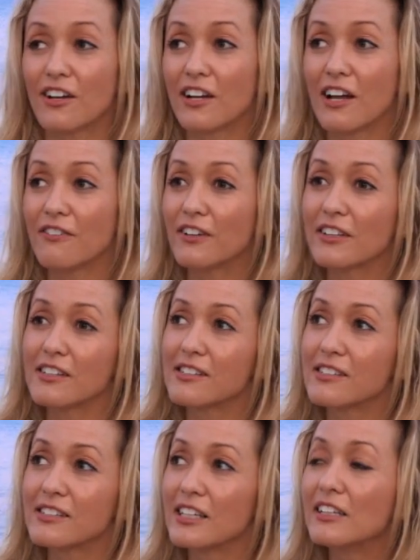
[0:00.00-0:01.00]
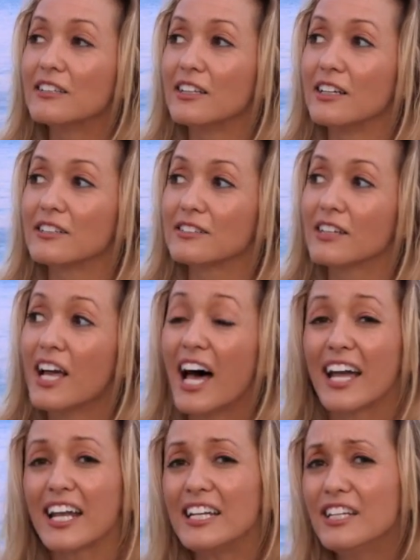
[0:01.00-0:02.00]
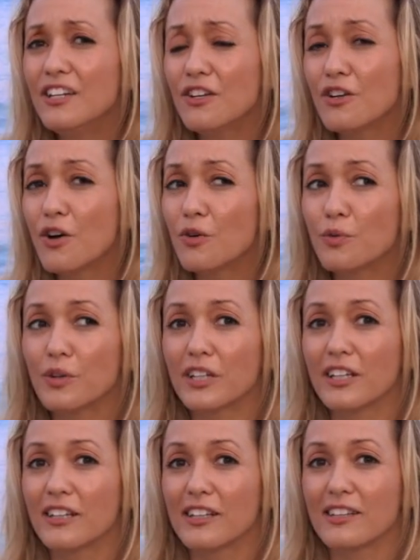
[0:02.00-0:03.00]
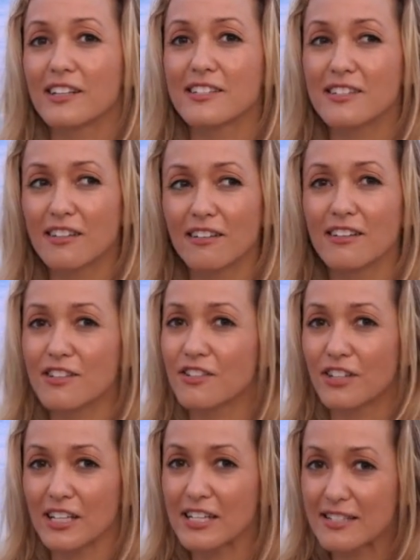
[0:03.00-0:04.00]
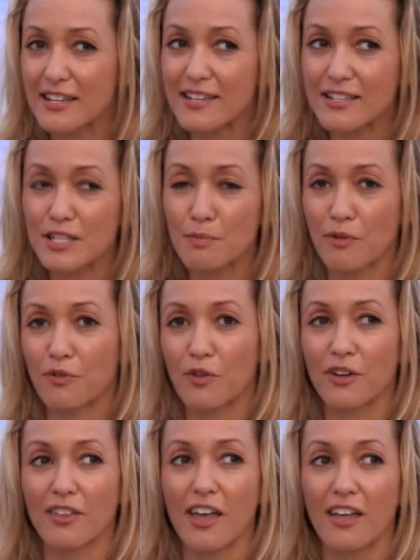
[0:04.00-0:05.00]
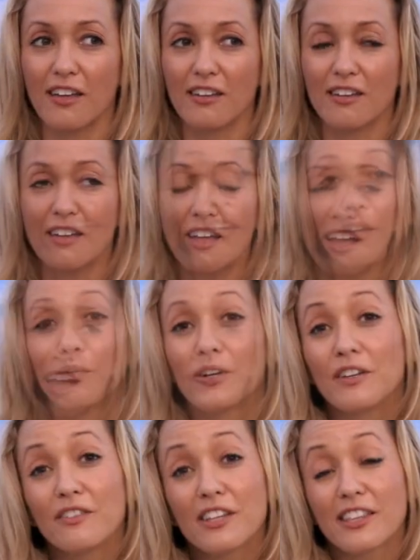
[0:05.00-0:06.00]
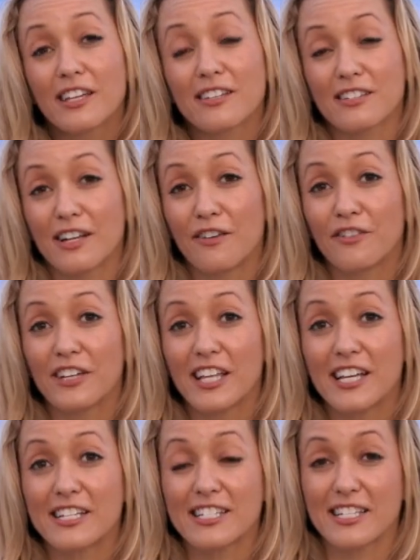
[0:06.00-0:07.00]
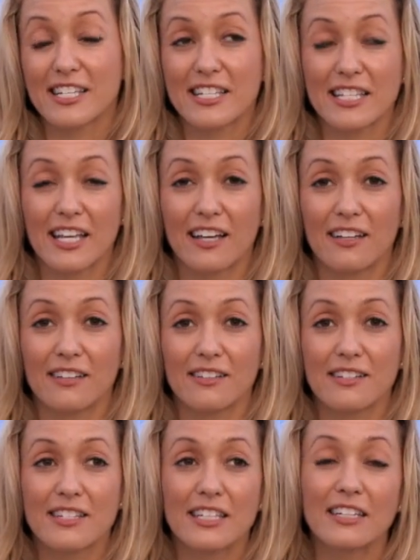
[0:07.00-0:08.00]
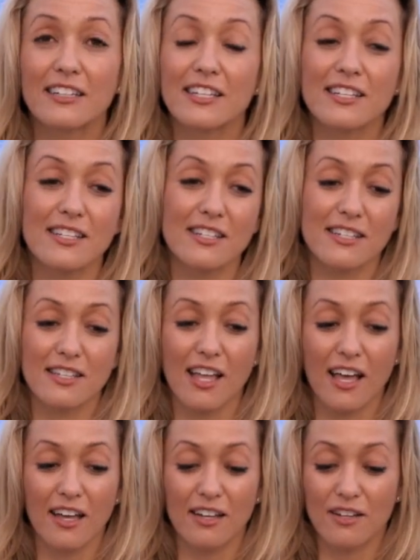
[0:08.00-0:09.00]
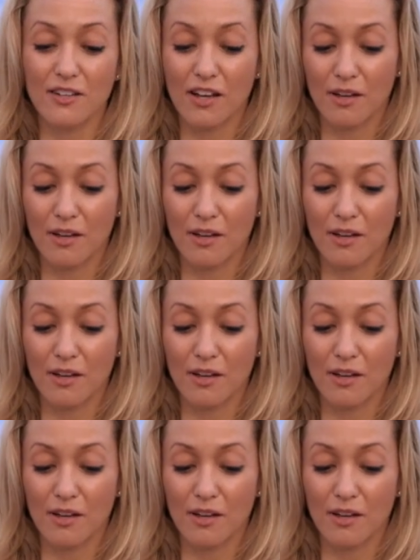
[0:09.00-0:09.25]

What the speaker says: there and I felt this stillness. And I didn't know really that stillness could exist before then. One of the things that I've realized is that stillness is not